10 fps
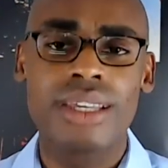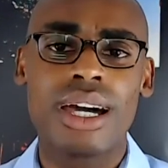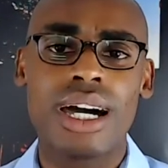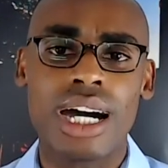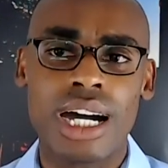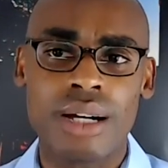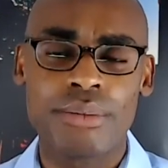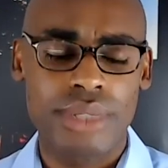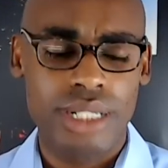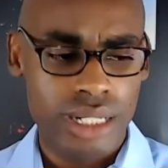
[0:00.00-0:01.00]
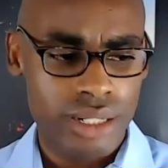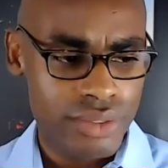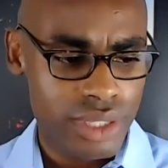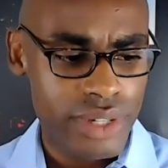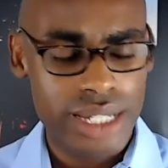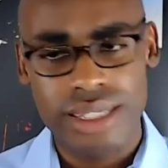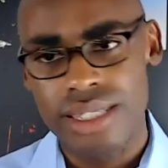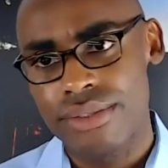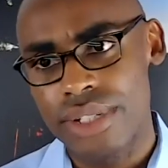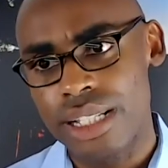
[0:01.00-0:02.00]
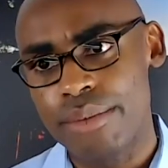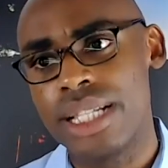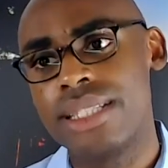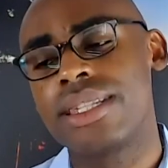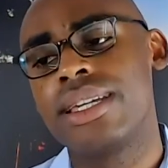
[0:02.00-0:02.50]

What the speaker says: of the vaccine development